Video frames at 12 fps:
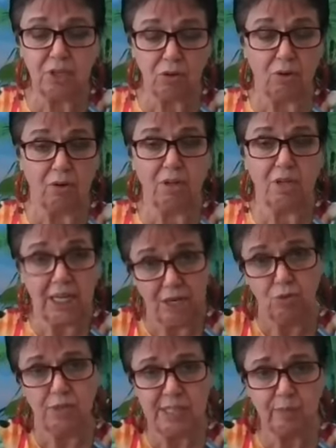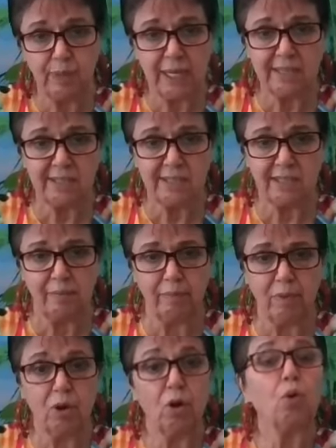No, he respects
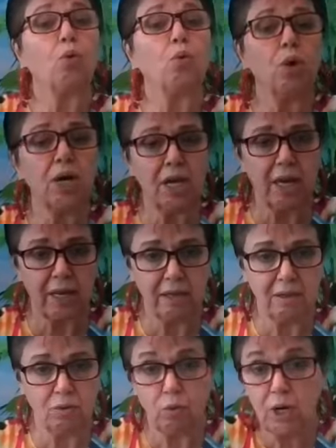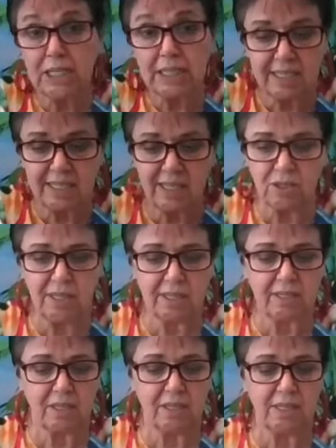them. Why? Why does he
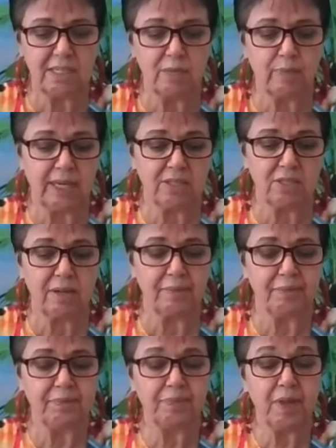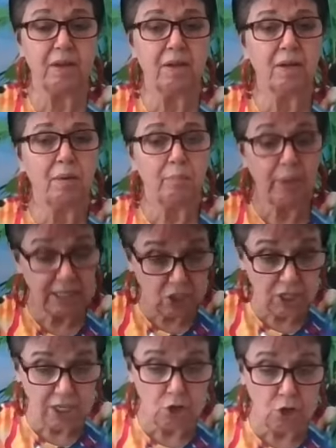respect them?
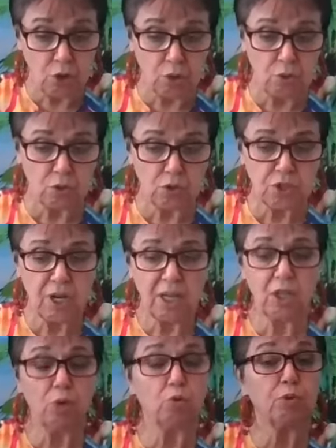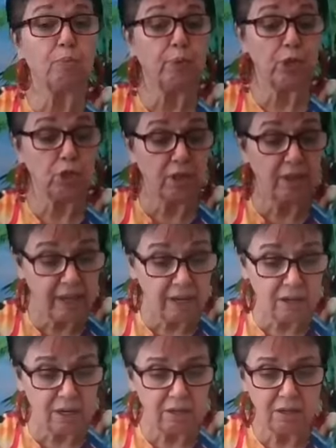Because he knows they were put
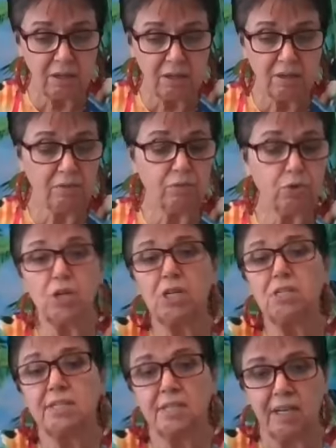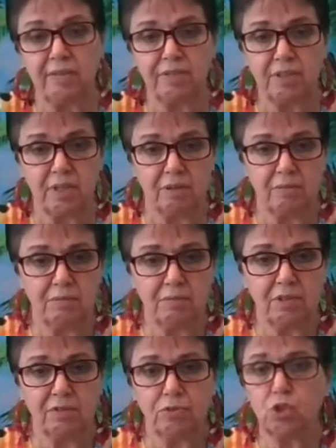there for his safety,
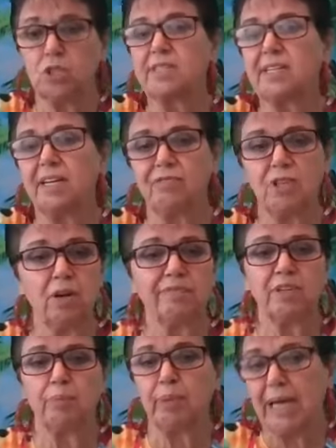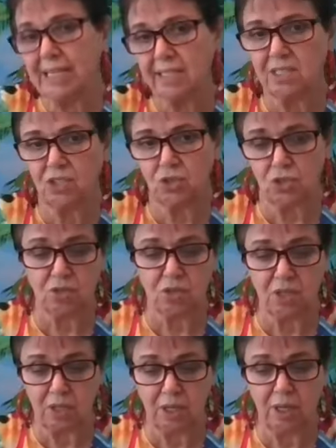for the safety of the
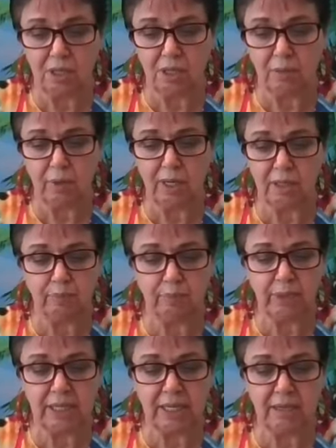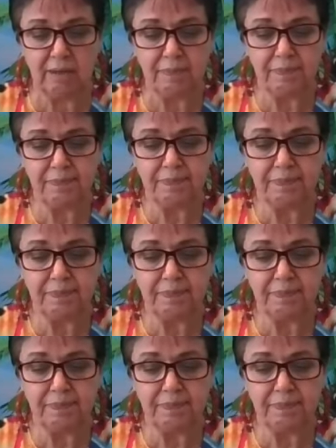passengers on the plane.